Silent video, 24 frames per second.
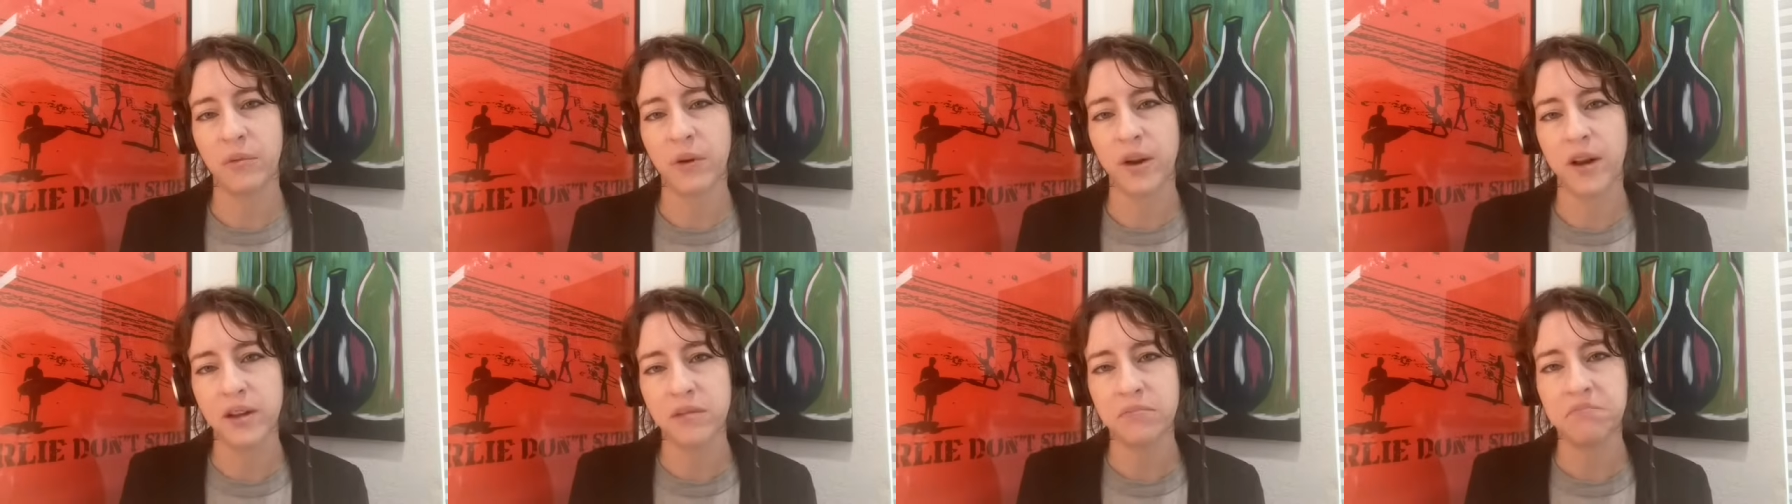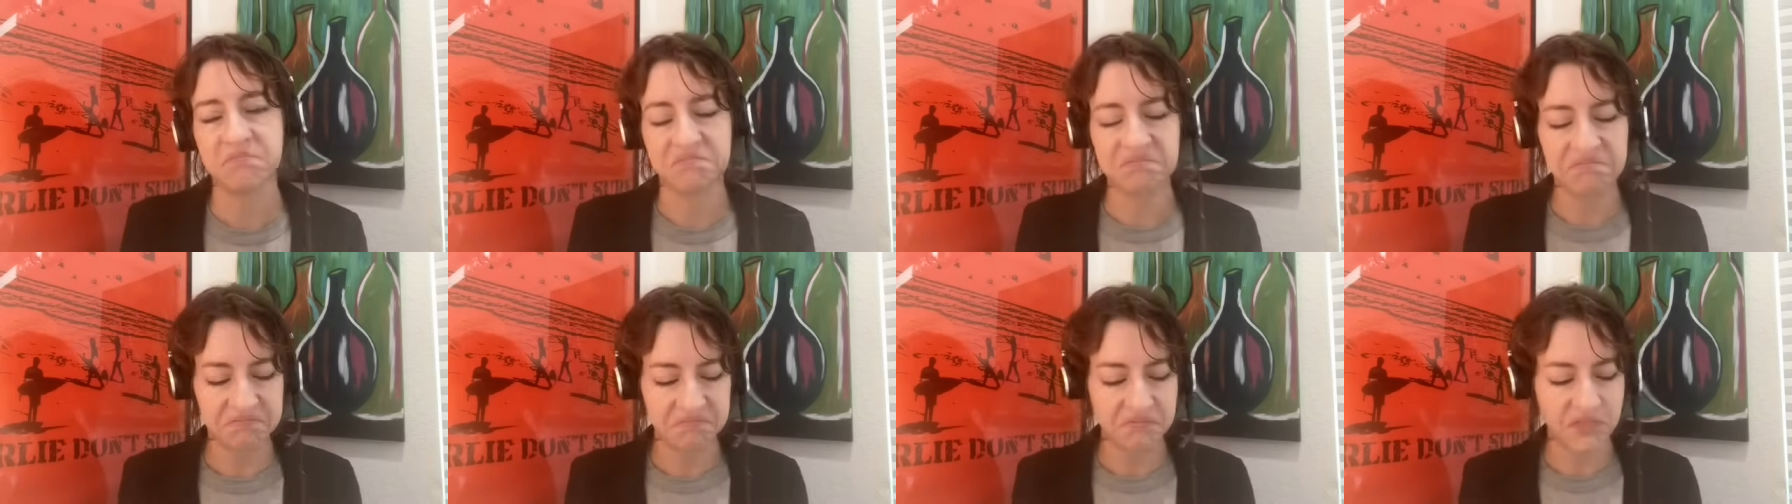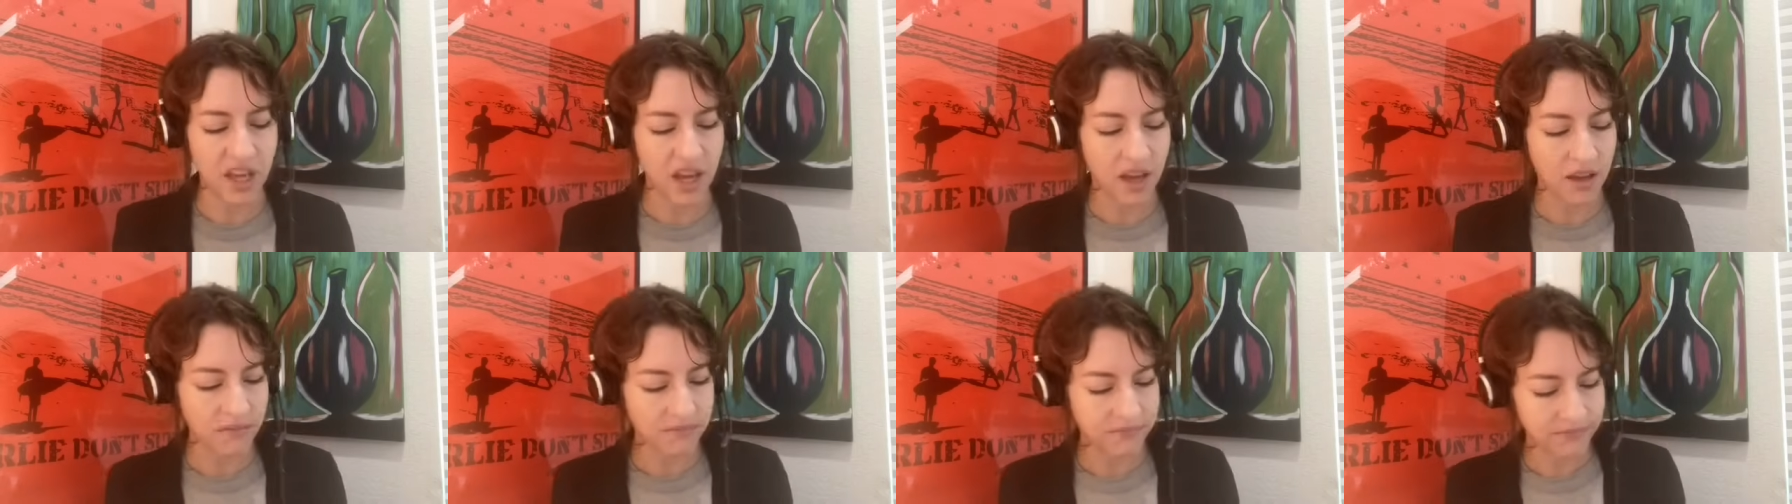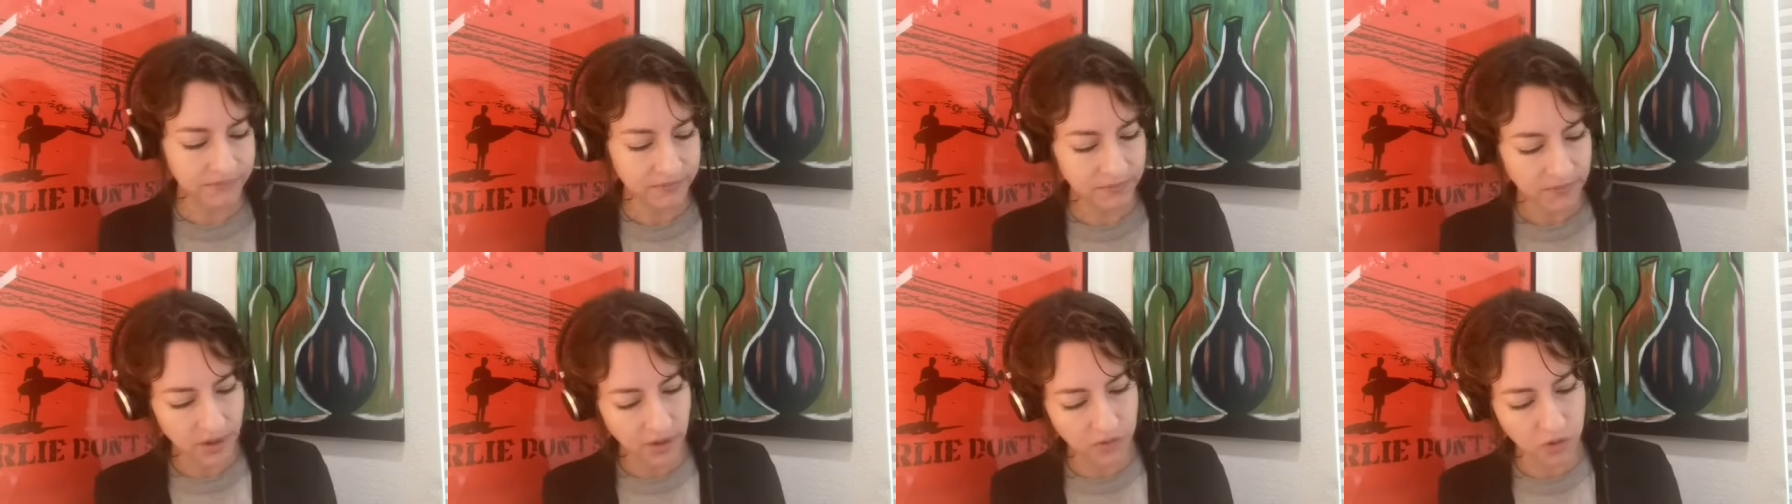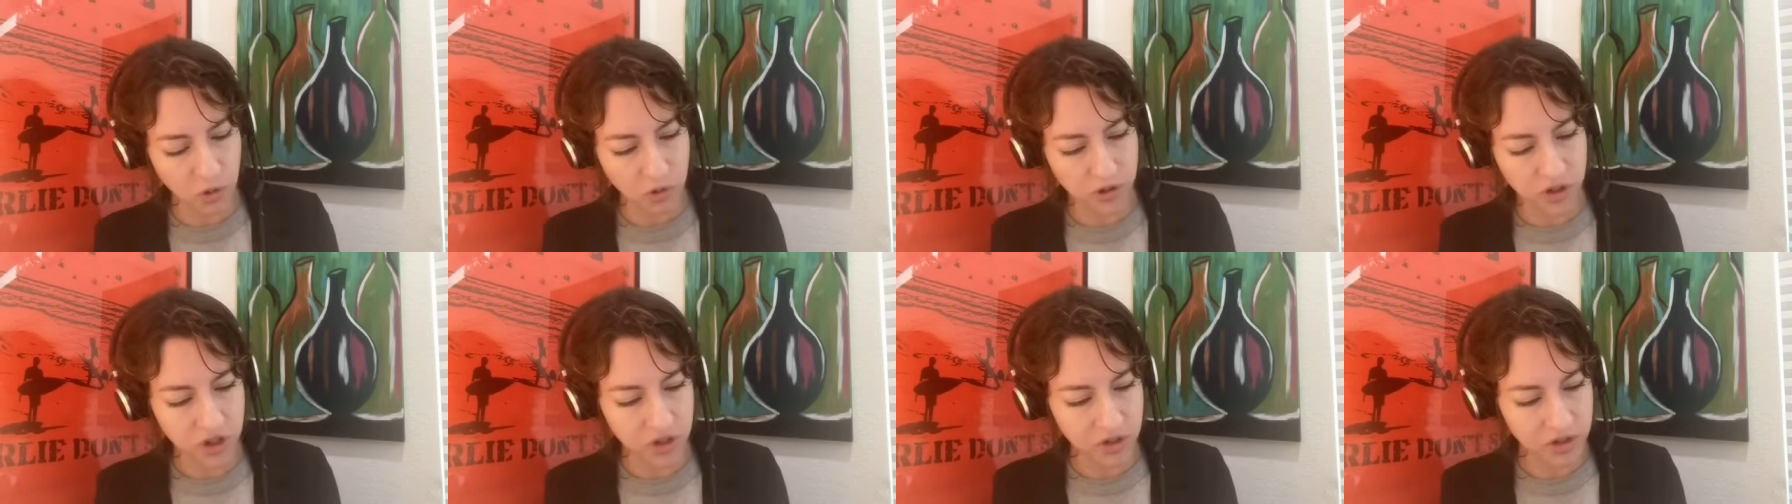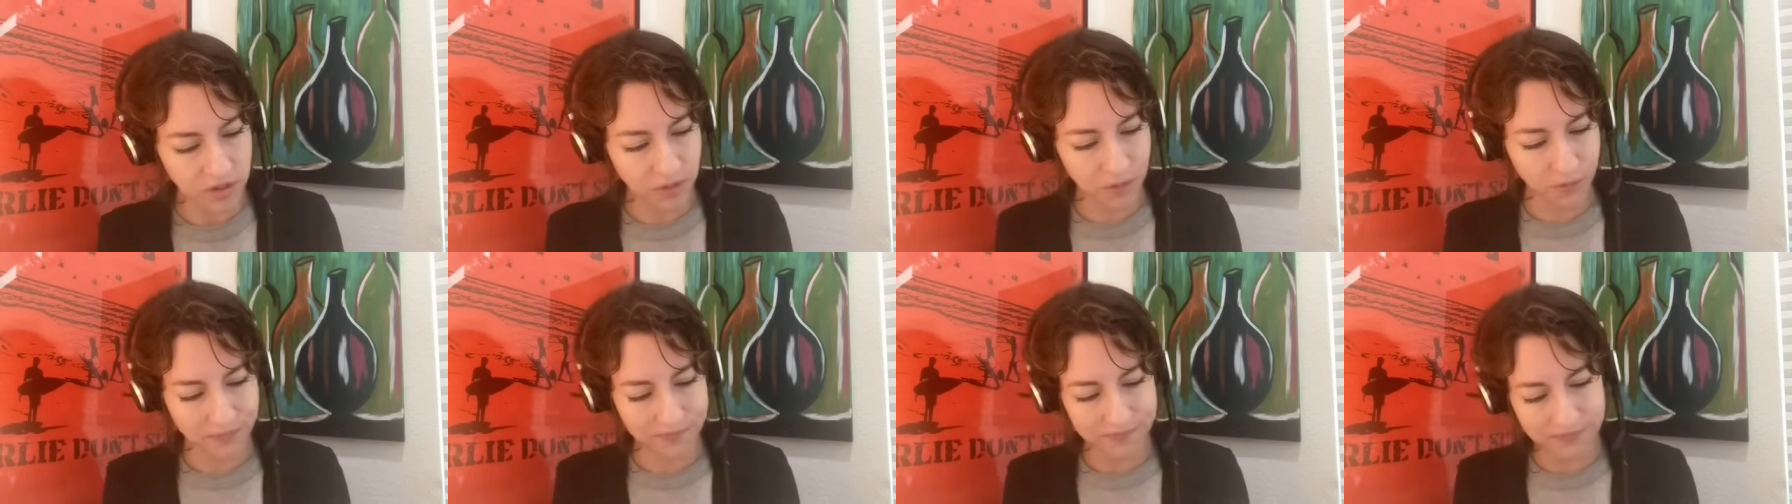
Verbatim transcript: right? Yeah. Of course you do.